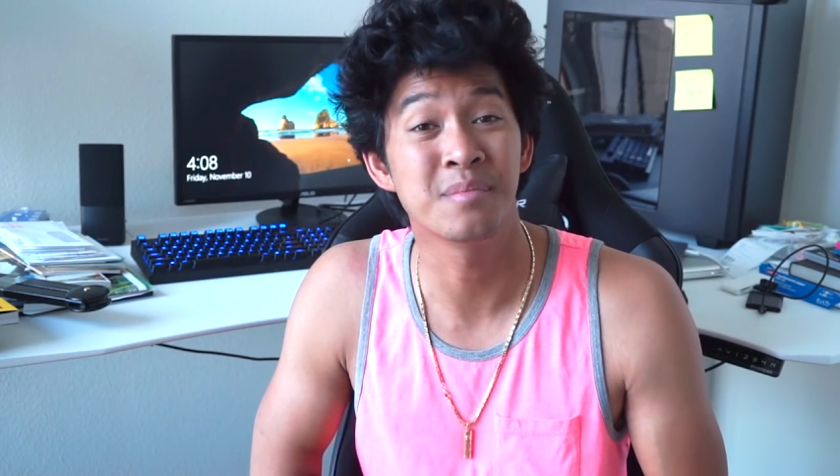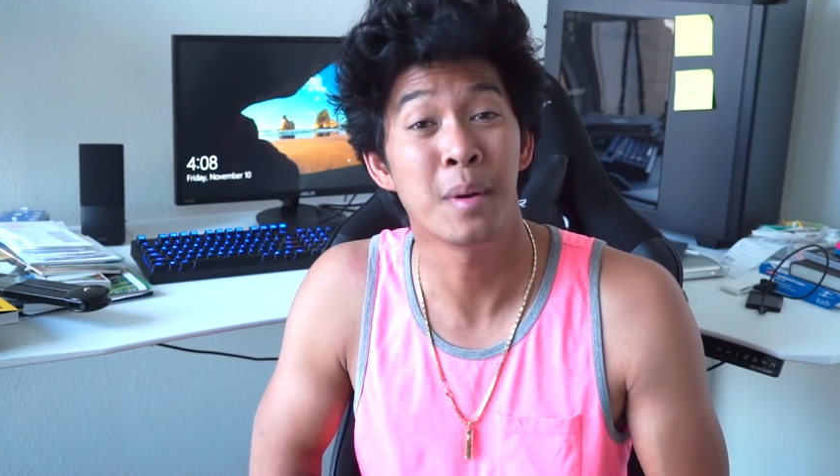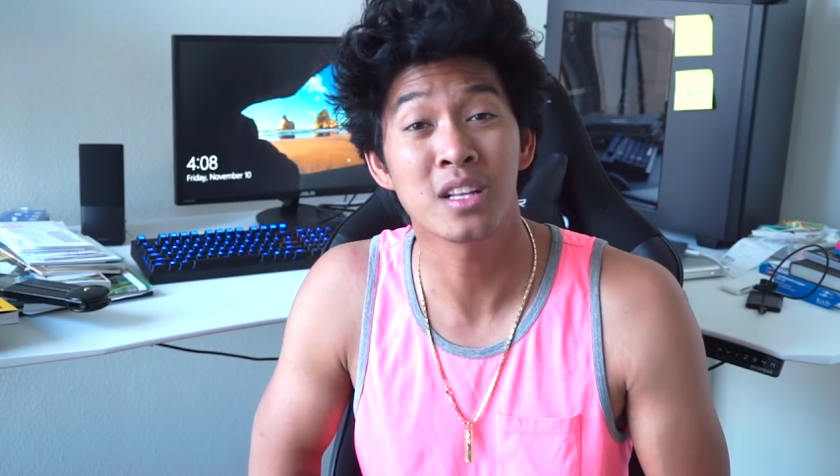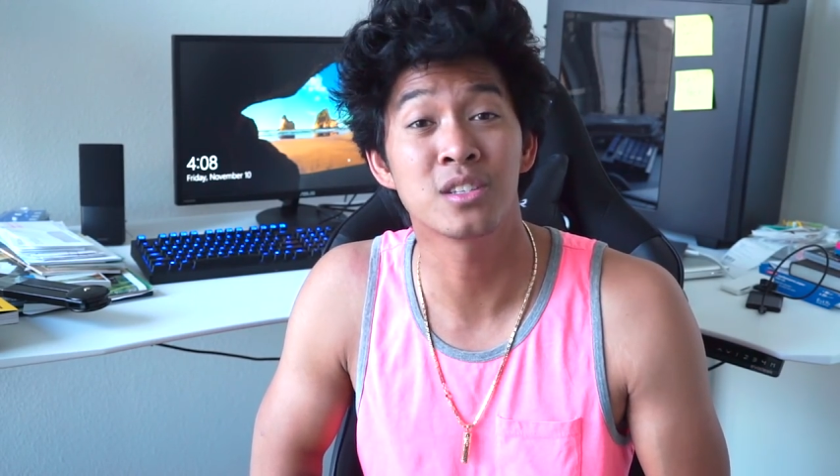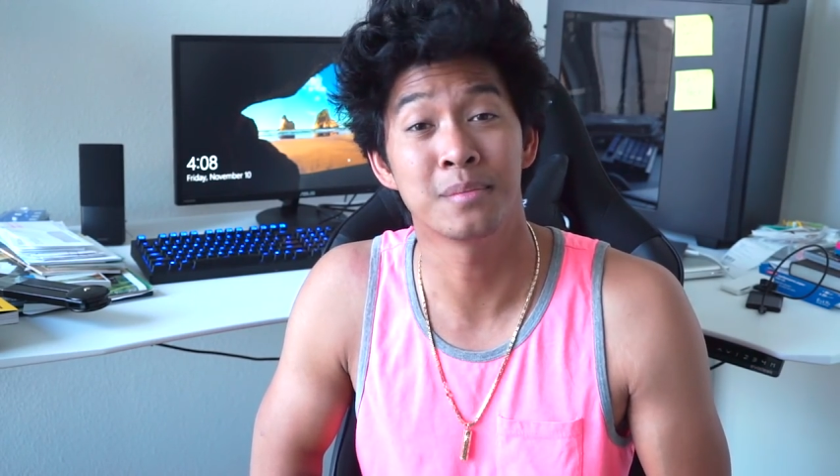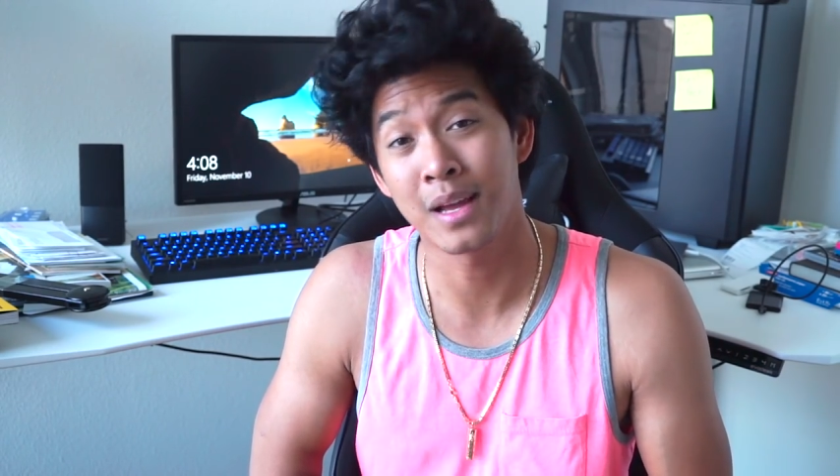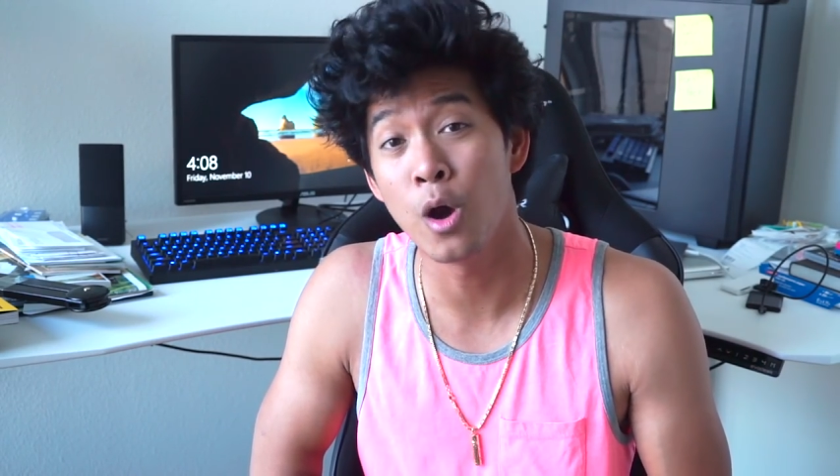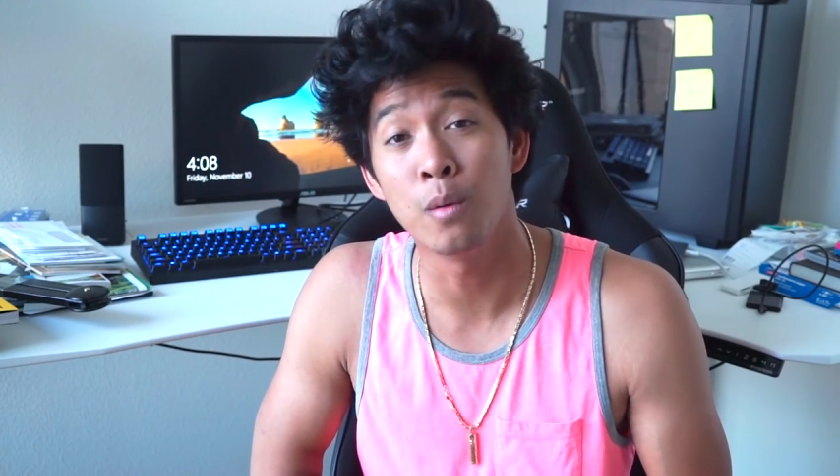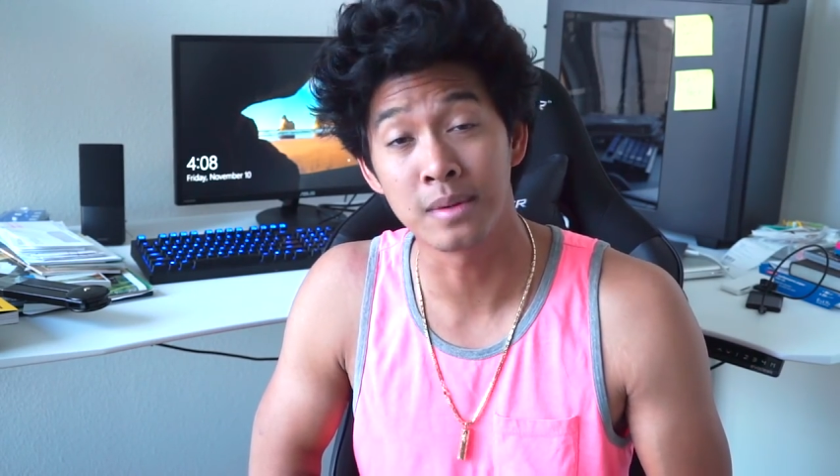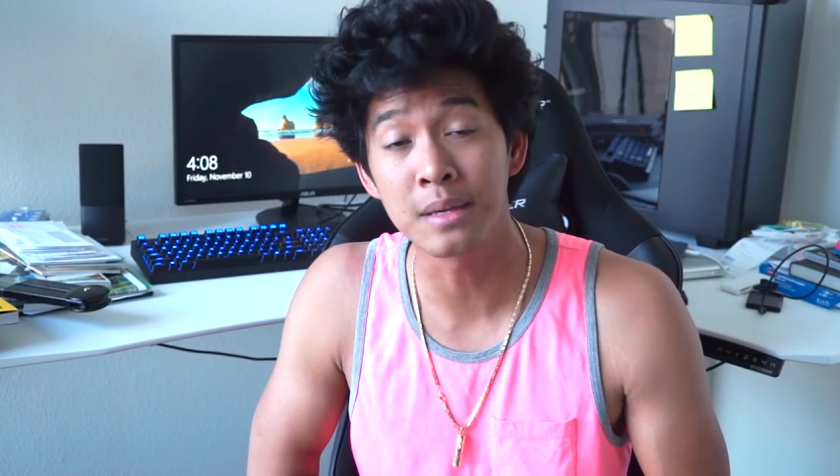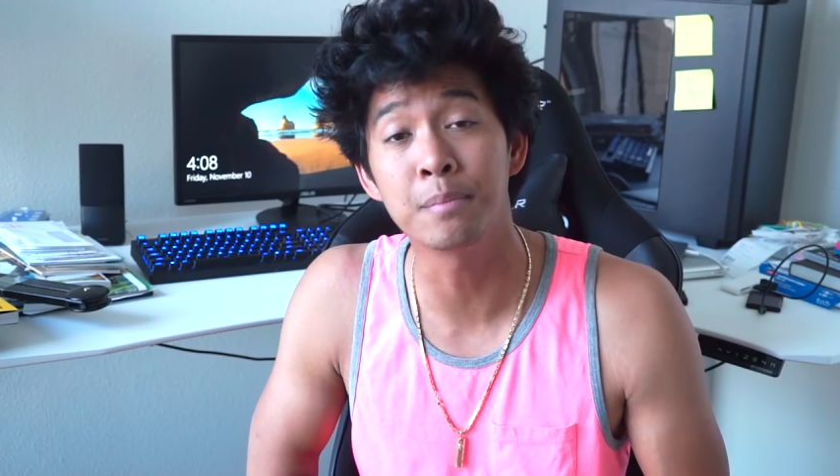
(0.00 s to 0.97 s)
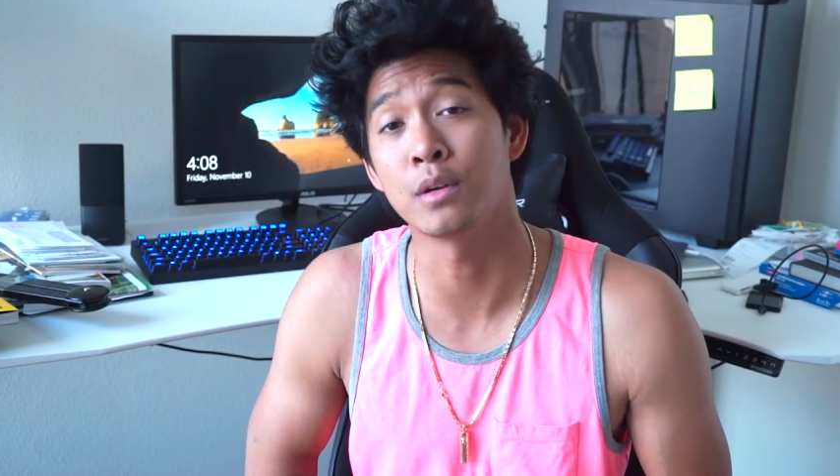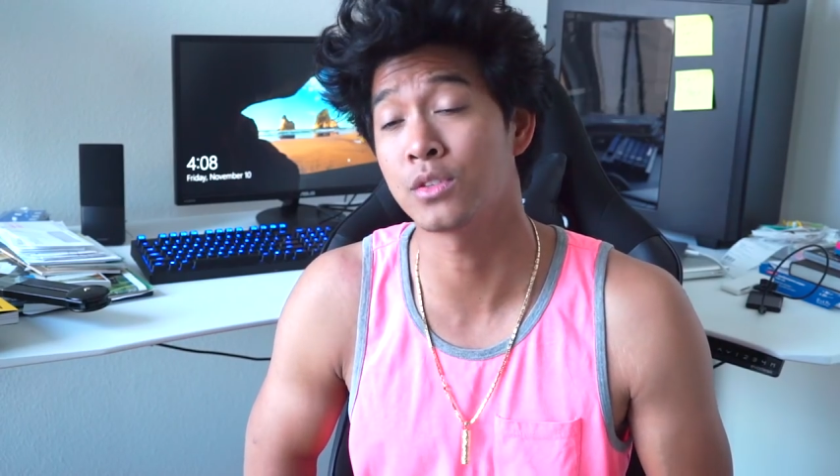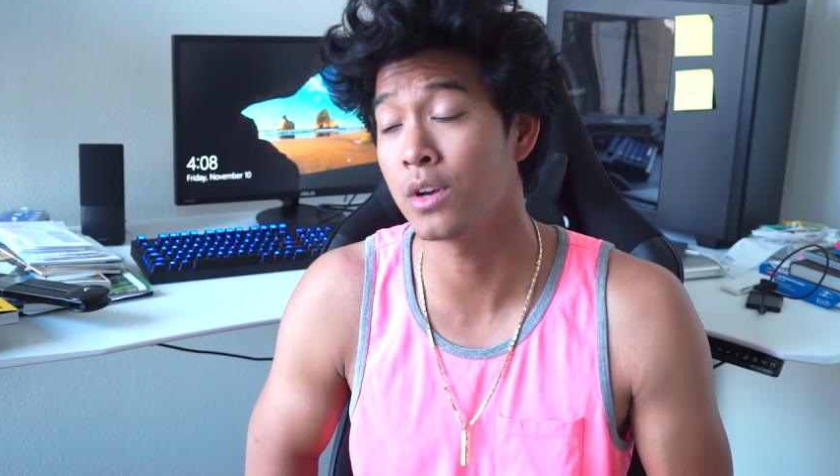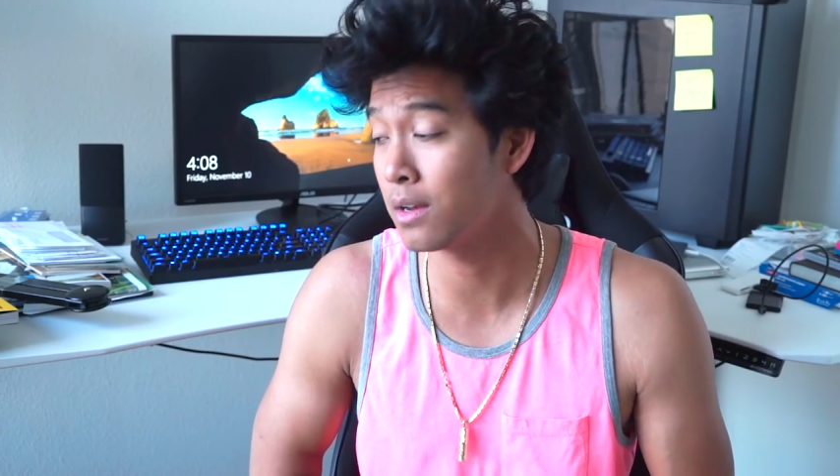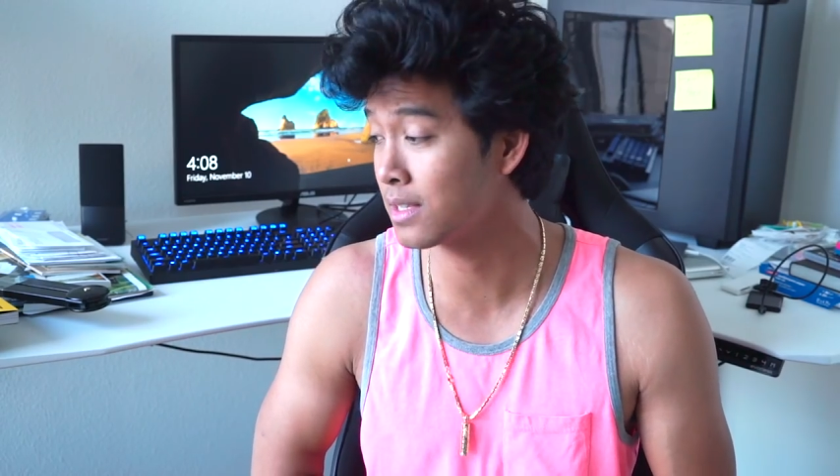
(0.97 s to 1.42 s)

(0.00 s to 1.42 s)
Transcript: sponsored by Home Depot, so I